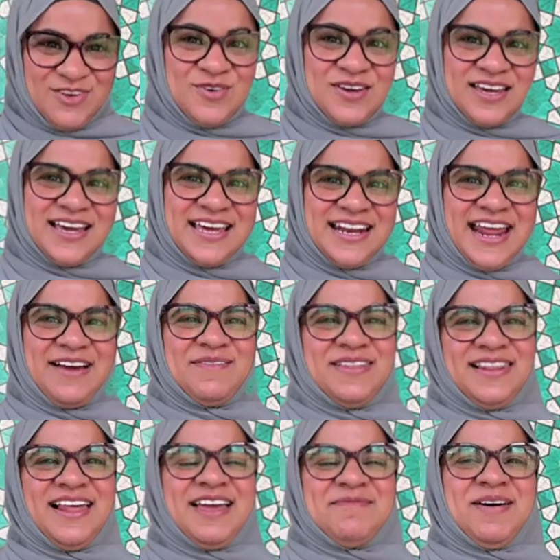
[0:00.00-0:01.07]
of what it
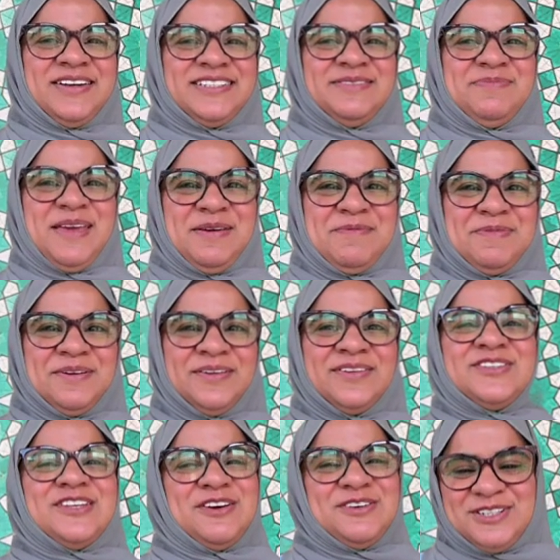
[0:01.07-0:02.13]
is. So
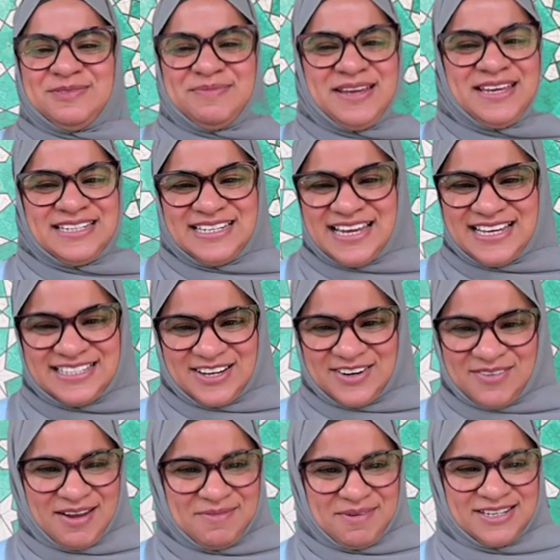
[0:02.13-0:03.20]
if you can connect with
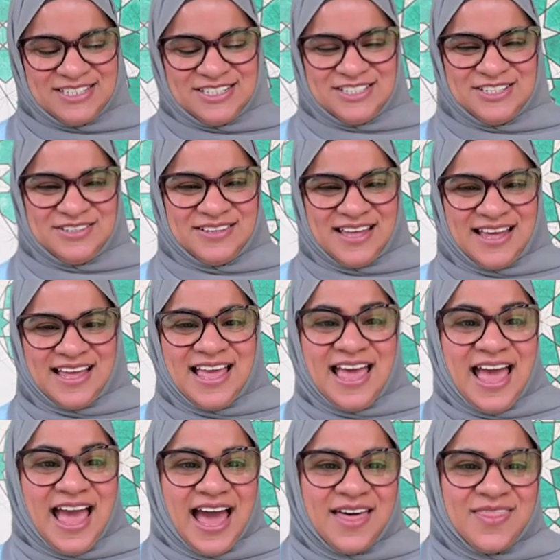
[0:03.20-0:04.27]
like-minded people,
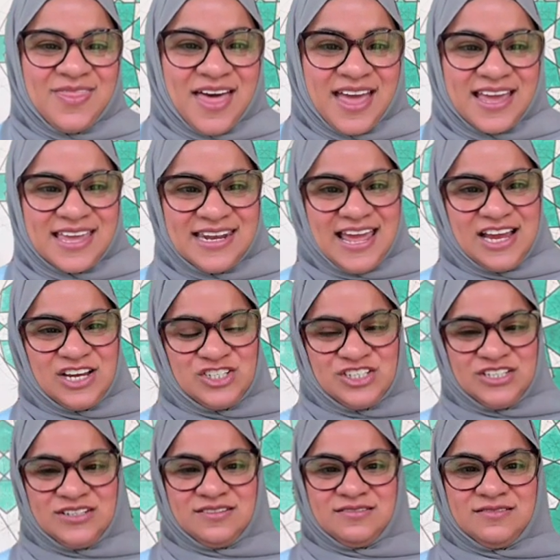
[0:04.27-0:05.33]
social media is a
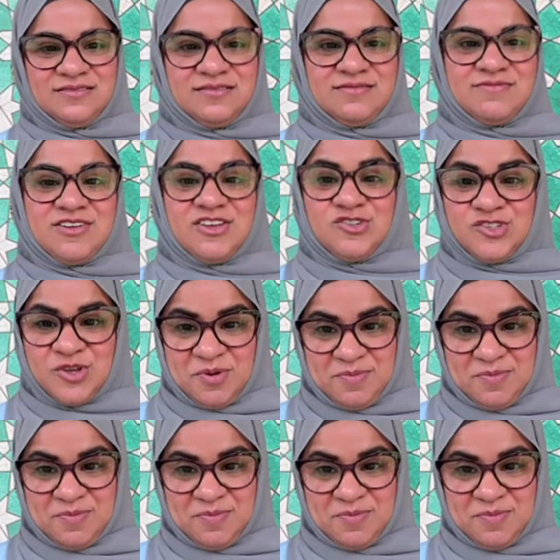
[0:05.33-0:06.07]
great way to do that.